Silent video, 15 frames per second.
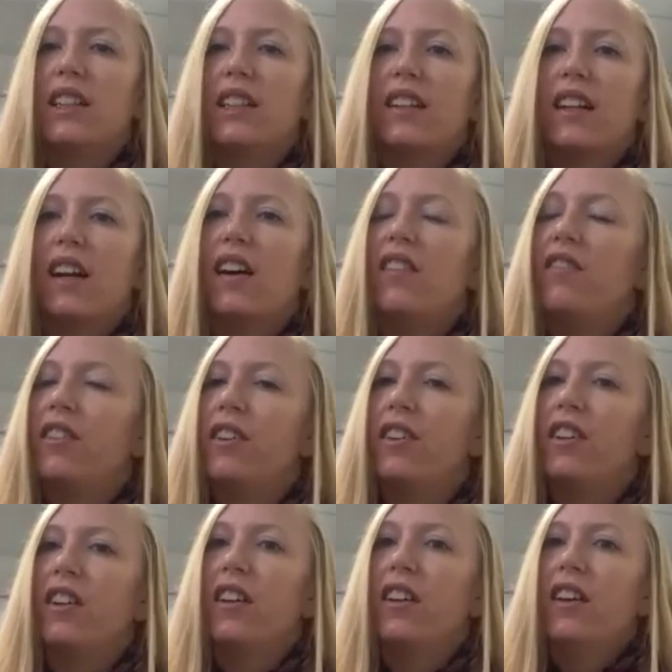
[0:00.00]
covered
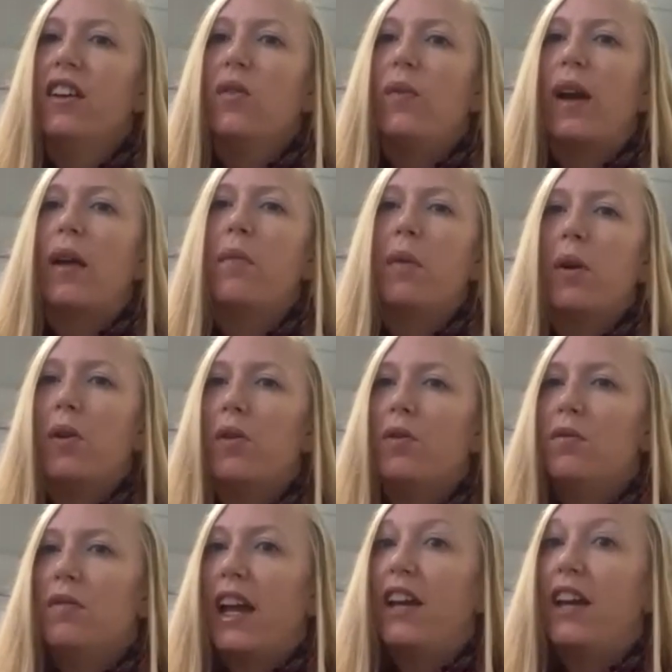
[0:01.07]
rainbow
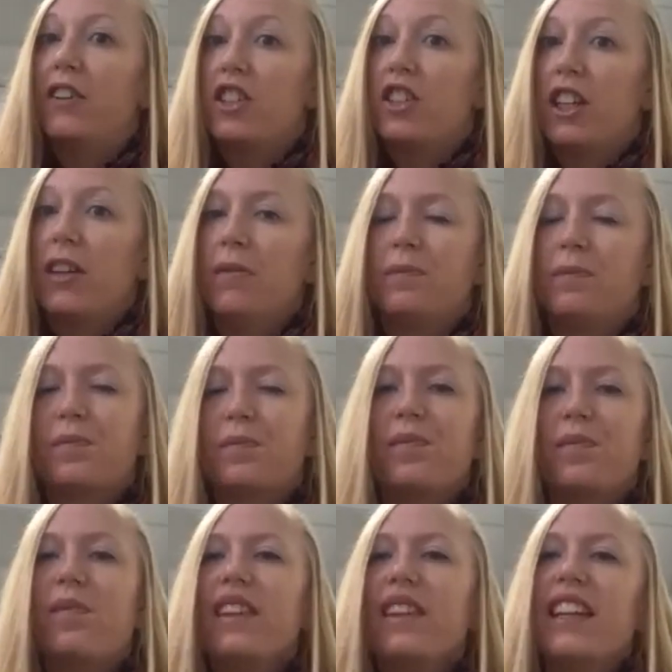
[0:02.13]
energy
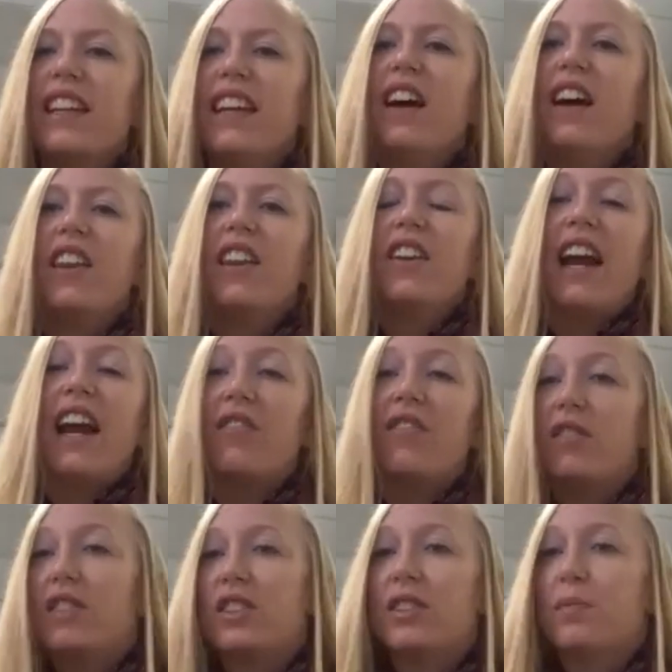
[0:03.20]
and the other half
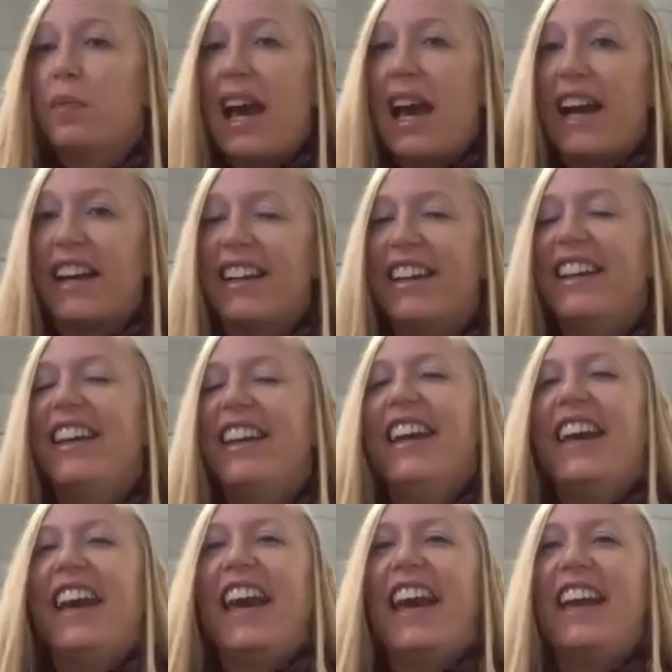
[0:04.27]
was just black.
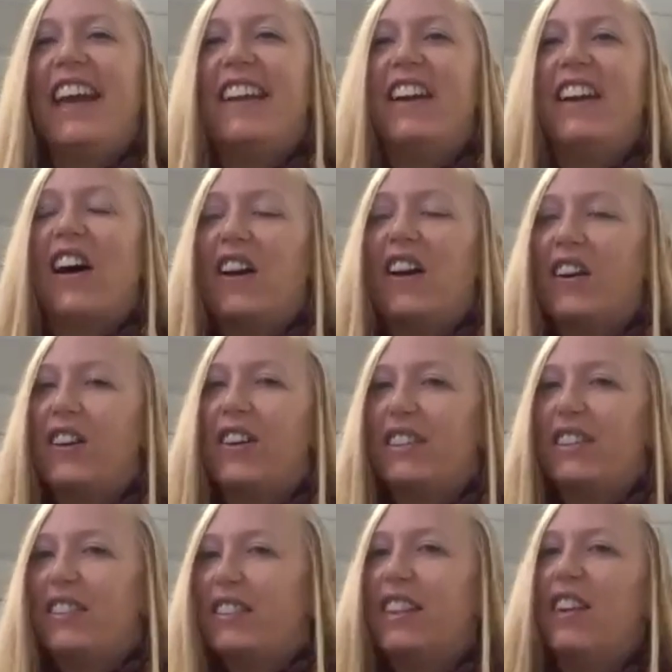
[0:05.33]
And I heard
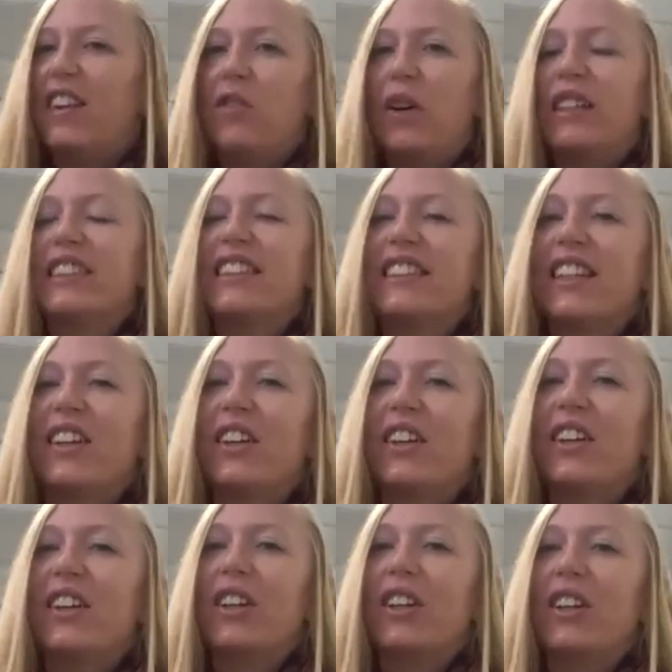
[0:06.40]
a voice that said, Are you
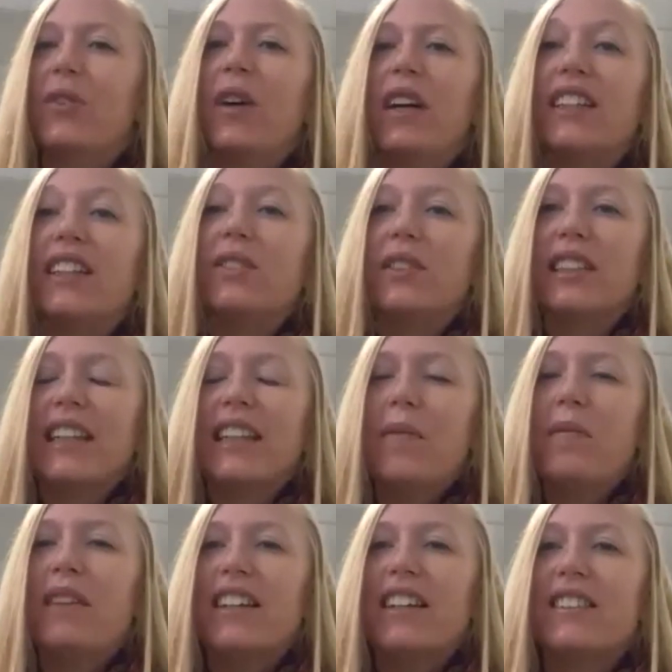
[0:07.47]
ready to accept
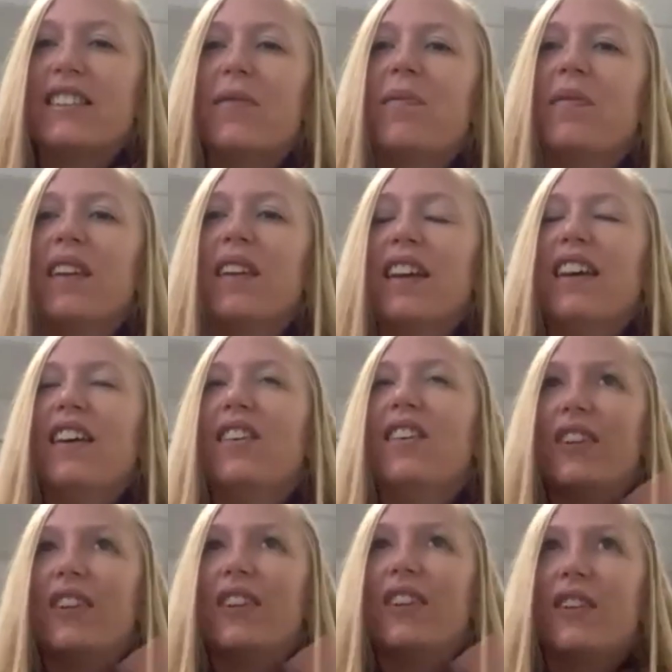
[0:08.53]
this? And
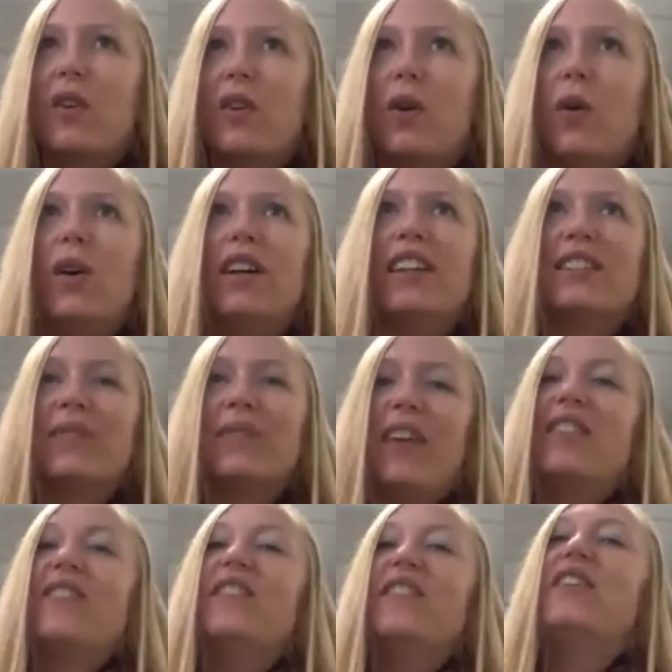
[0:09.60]
of course, I'm like, I don't even know
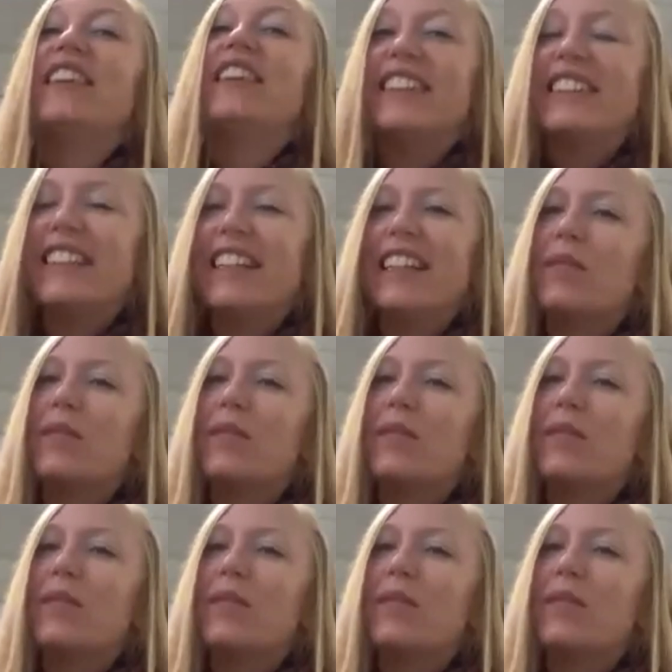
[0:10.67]
what this is, but who